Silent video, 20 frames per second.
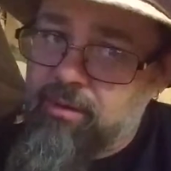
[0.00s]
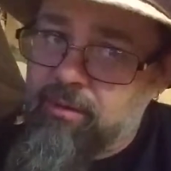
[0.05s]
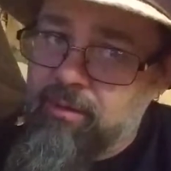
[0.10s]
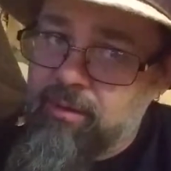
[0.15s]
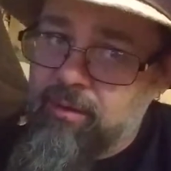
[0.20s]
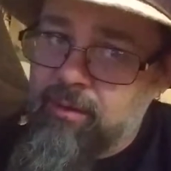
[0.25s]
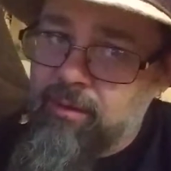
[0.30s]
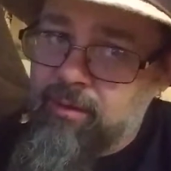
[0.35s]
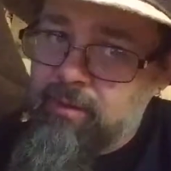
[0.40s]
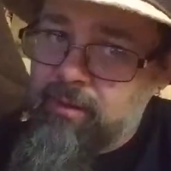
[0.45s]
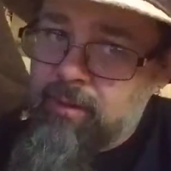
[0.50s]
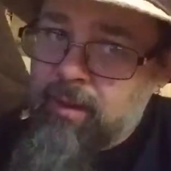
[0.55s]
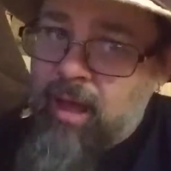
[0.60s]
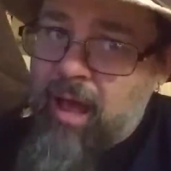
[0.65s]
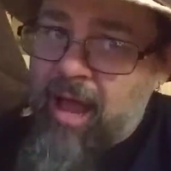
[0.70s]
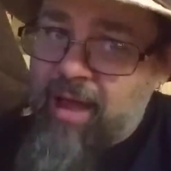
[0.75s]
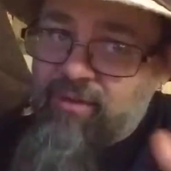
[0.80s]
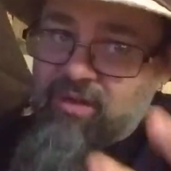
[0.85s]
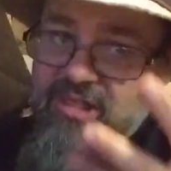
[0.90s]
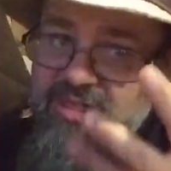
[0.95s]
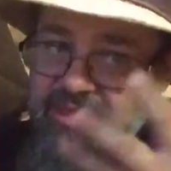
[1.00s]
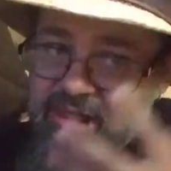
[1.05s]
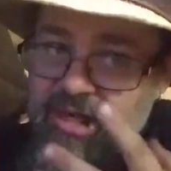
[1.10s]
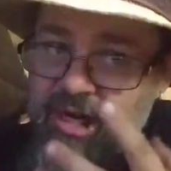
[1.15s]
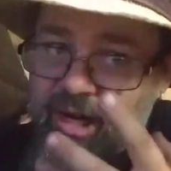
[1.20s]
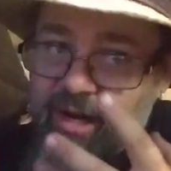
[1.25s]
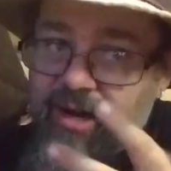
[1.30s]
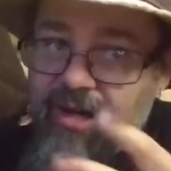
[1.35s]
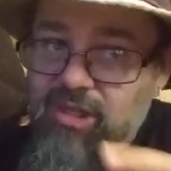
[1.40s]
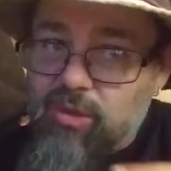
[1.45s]
I have a serious rare
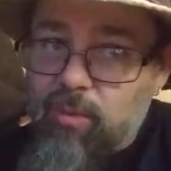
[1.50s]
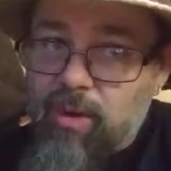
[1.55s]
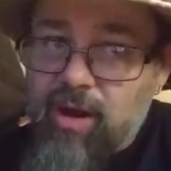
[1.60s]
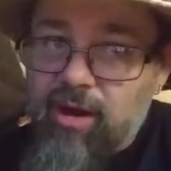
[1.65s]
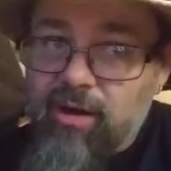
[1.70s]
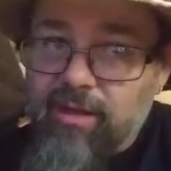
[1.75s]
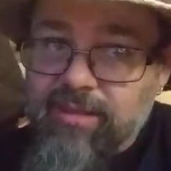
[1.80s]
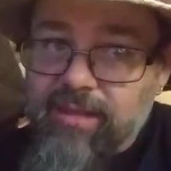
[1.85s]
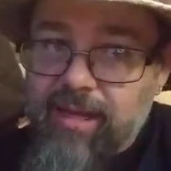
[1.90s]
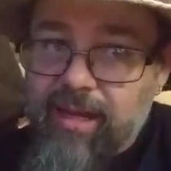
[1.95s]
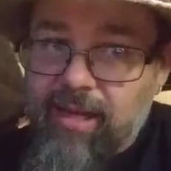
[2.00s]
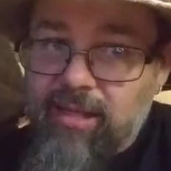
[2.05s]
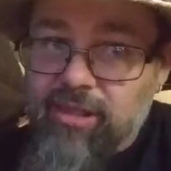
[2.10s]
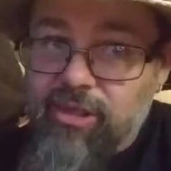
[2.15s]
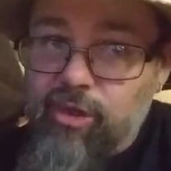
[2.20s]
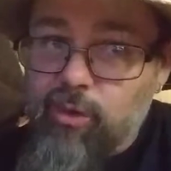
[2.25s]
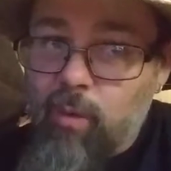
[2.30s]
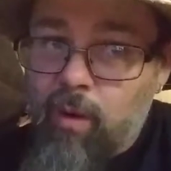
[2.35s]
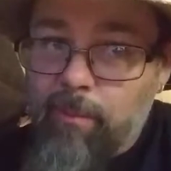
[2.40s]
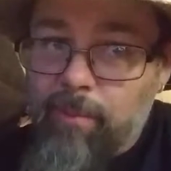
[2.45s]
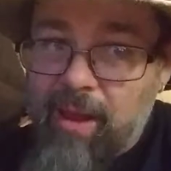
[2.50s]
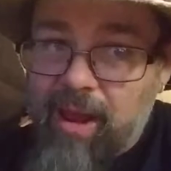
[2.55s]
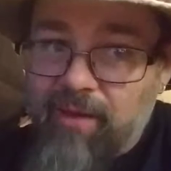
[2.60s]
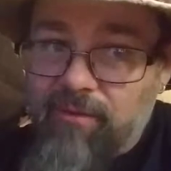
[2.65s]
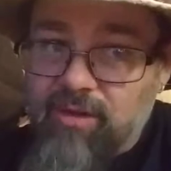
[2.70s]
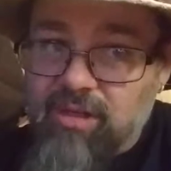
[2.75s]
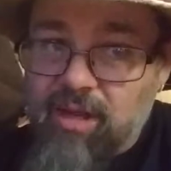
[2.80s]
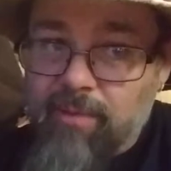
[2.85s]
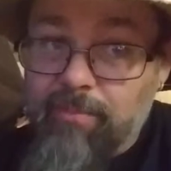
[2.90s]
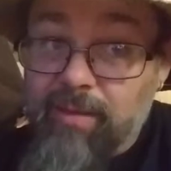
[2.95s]
disease, and you won't pay for something because
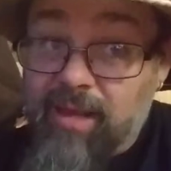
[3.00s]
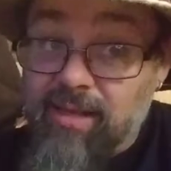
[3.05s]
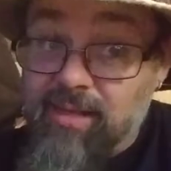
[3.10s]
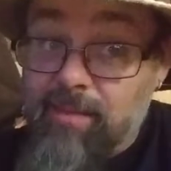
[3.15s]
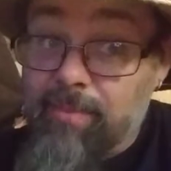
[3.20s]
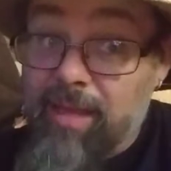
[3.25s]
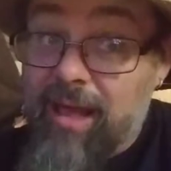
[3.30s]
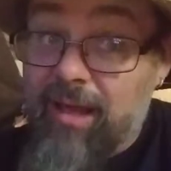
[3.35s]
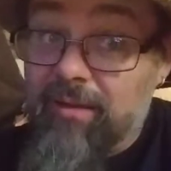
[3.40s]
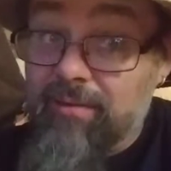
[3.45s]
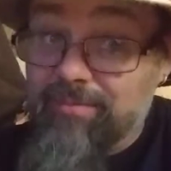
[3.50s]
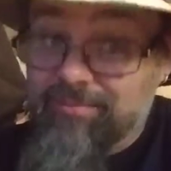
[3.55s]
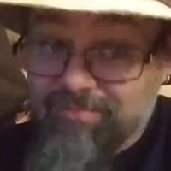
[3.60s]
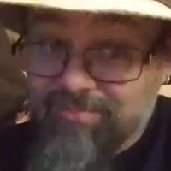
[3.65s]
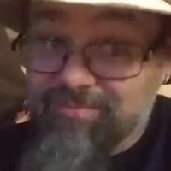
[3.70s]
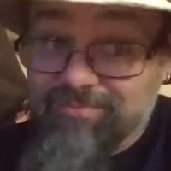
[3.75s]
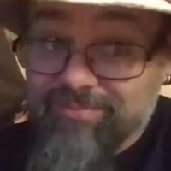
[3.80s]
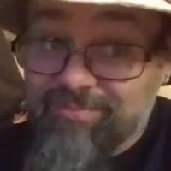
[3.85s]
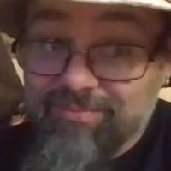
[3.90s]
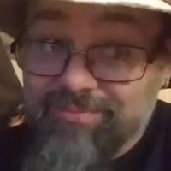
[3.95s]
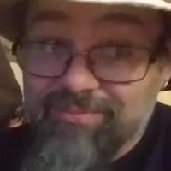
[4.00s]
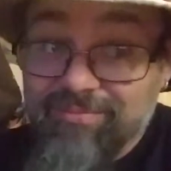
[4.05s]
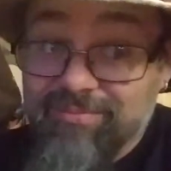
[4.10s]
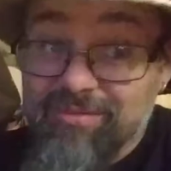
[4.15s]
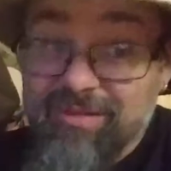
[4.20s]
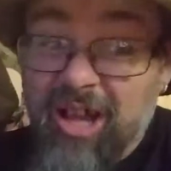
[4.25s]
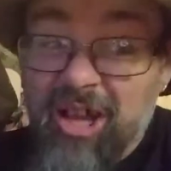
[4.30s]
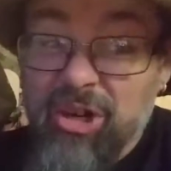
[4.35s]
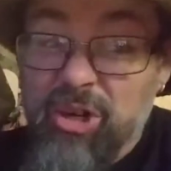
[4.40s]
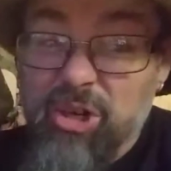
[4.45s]
I'm not under
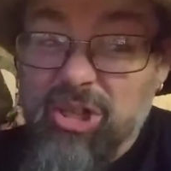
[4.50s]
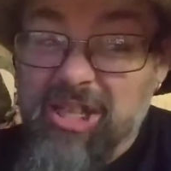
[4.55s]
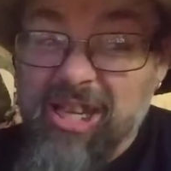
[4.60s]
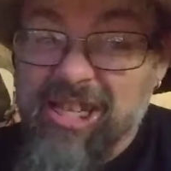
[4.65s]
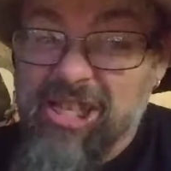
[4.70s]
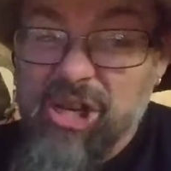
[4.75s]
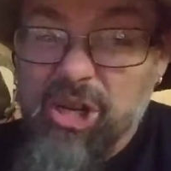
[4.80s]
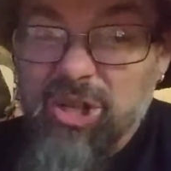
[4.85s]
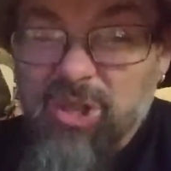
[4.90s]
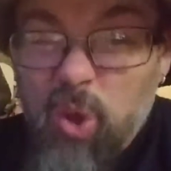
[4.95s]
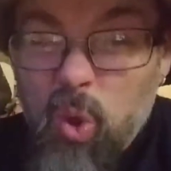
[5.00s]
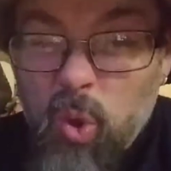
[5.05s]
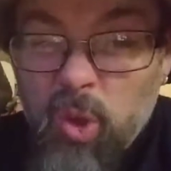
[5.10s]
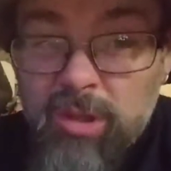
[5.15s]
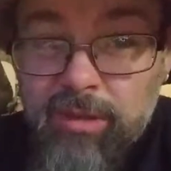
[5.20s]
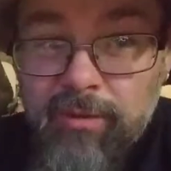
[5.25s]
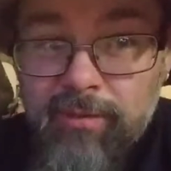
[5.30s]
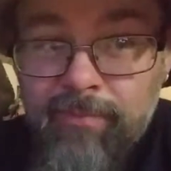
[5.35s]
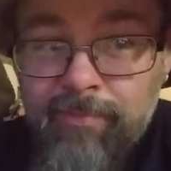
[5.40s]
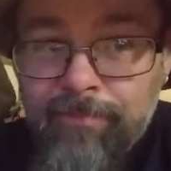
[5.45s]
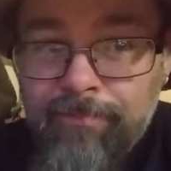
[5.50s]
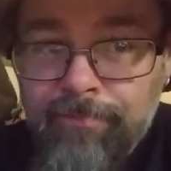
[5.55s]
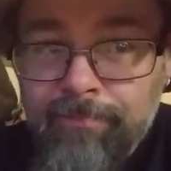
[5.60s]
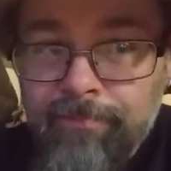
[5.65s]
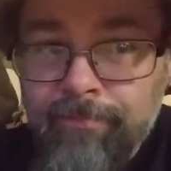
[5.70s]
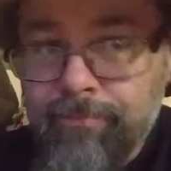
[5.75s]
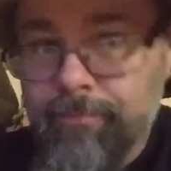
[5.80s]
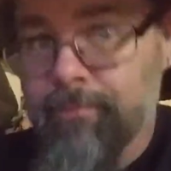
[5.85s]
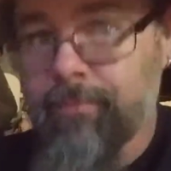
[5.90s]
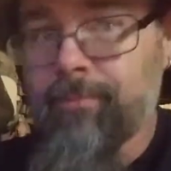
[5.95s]
6 years old?
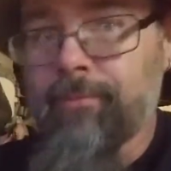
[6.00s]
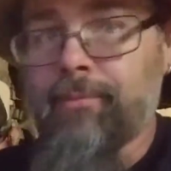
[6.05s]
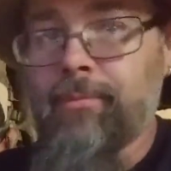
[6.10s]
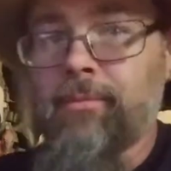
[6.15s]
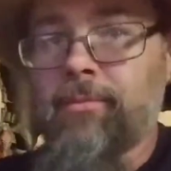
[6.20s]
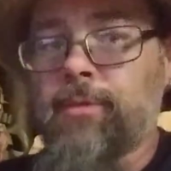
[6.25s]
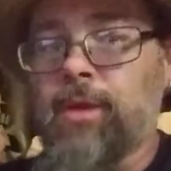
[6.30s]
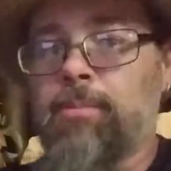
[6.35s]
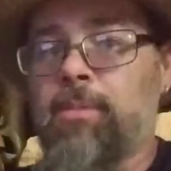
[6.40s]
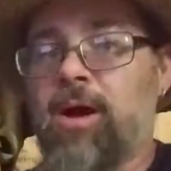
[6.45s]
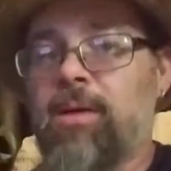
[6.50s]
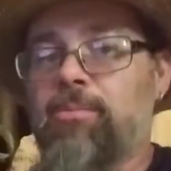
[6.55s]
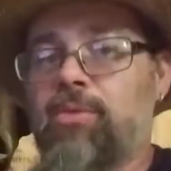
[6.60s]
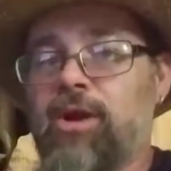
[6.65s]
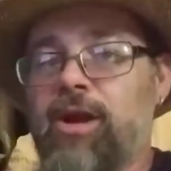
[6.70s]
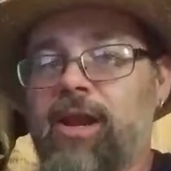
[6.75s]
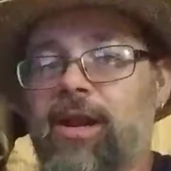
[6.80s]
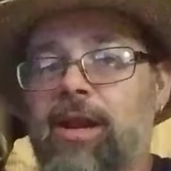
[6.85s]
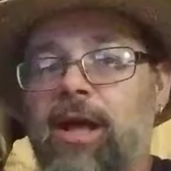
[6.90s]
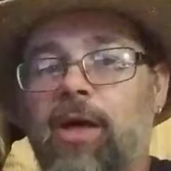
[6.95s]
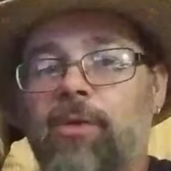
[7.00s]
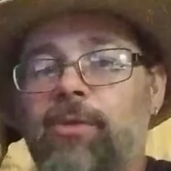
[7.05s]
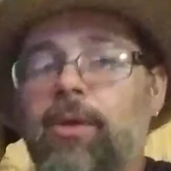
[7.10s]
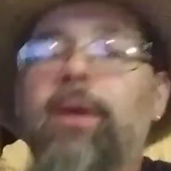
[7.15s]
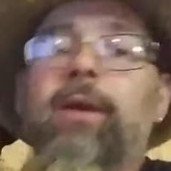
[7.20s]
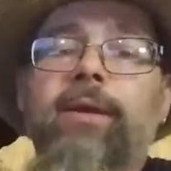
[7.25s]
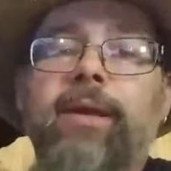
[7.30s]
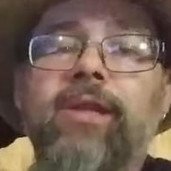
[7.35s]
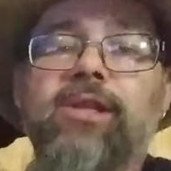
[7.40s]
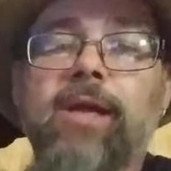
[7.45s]
Come on, Meridian Health. Get your heads
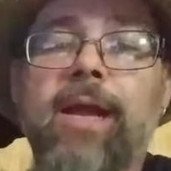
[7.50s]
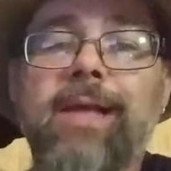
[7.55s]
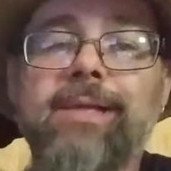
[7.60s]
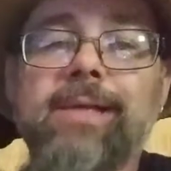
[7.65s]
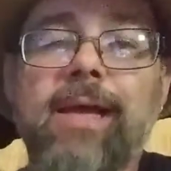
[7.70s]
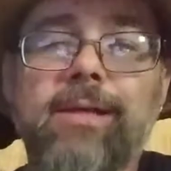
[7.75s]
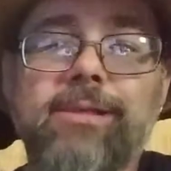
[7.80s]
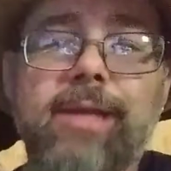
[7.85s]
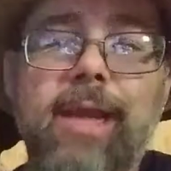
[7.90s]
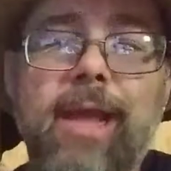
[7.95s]
out your ass.